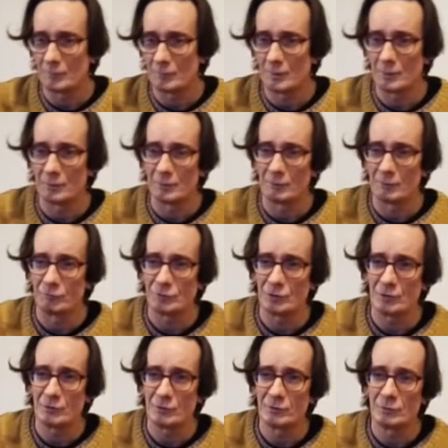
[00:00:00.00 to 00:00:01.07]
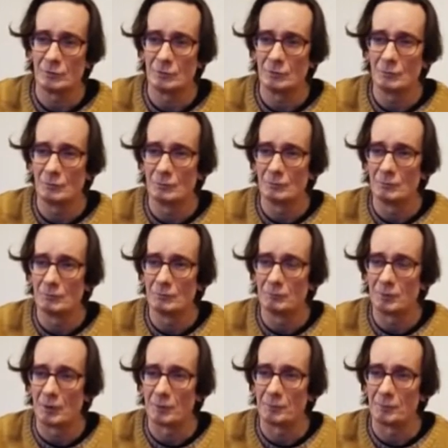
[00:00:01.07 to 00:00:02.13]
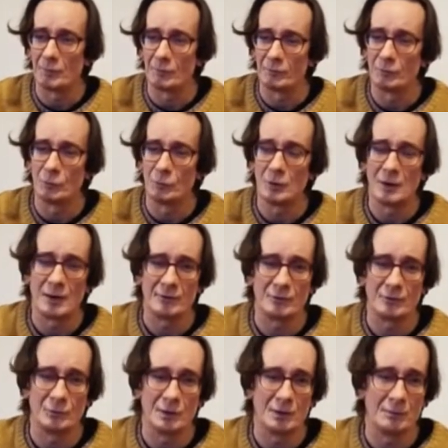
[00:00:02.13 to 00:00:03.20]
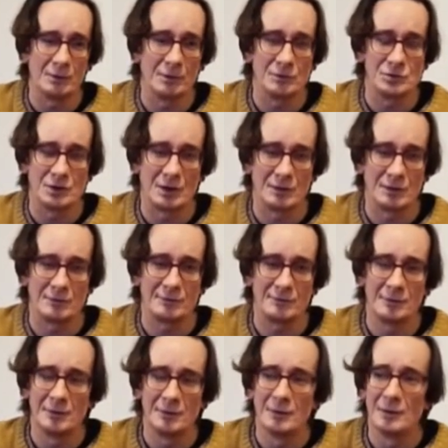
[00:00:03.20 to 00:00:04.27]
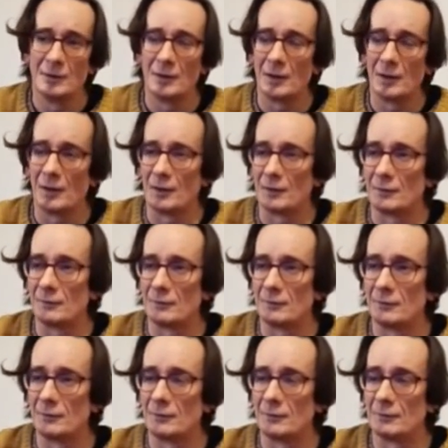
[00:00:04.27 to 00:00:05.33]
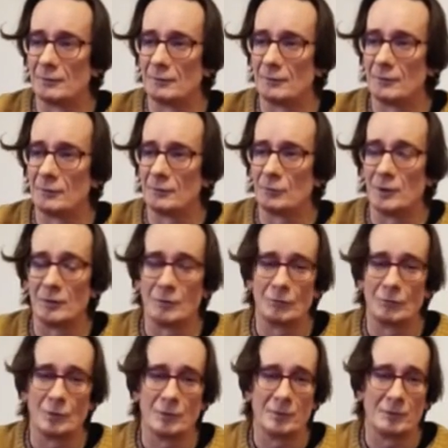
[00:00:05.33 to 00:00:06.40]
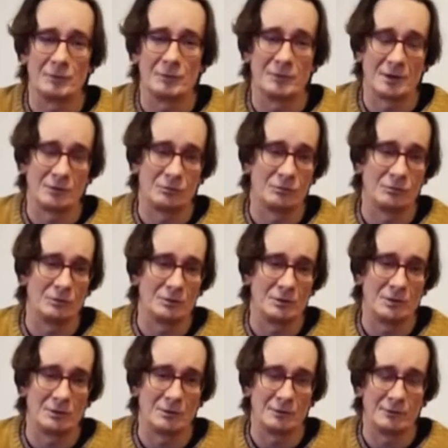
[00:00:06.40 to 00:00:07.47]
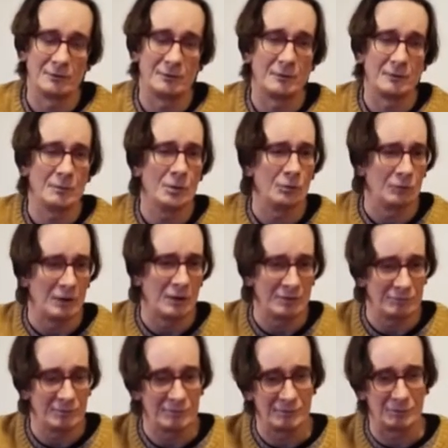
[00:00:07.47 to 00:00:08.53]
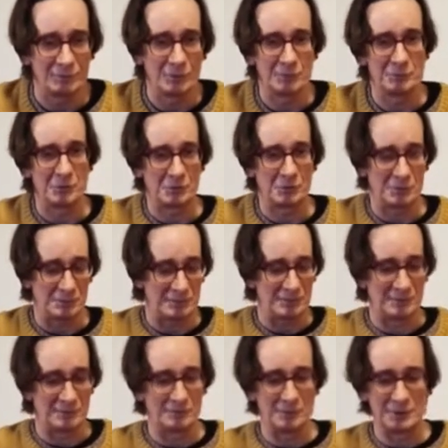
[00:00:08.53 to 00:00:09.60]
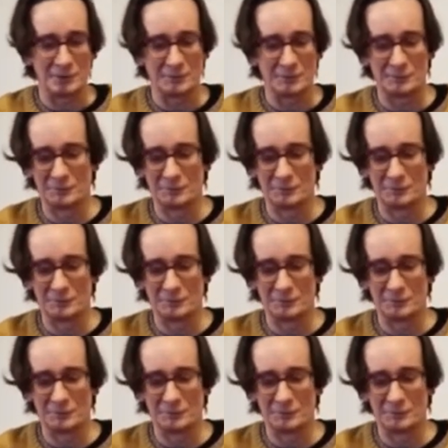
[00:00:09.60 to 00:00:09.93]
I've shared two blog posts, one last week about jazz and this week there's one about textural guitarists, and they're both relevant to what I'm talking about this week.